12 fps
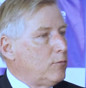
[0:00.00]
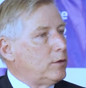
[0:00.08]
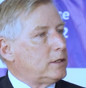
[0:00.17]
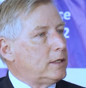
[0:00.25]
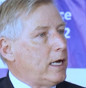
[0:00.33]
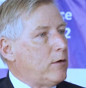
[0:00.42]

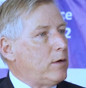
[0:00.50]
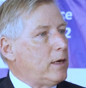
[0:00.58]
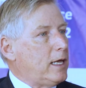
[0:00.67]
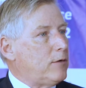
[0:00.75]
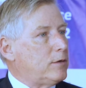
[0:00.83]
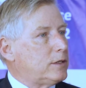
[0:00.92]
which now
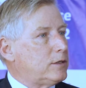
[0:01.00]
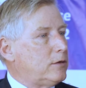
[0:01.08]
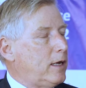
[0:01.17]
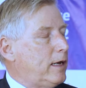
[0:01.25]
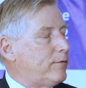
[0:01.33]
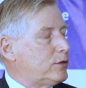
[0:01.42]
allow us
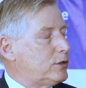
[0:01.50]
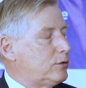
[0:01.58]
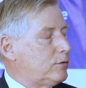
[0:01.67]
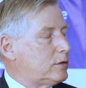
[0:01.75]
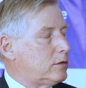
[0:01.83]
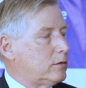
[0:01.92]
to have
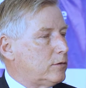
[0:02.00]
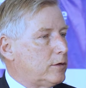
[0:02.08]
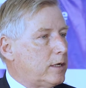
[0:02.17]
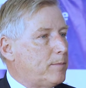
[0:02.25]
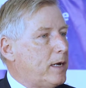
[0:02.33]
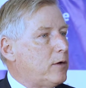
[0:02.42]
students
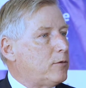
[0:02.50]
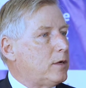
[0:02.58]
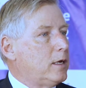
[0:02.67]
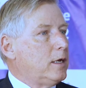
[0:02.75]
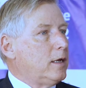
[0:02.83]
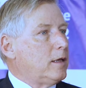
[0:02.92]
learn
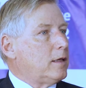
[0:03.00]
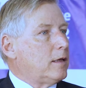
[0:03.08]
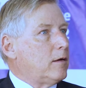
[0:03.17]
about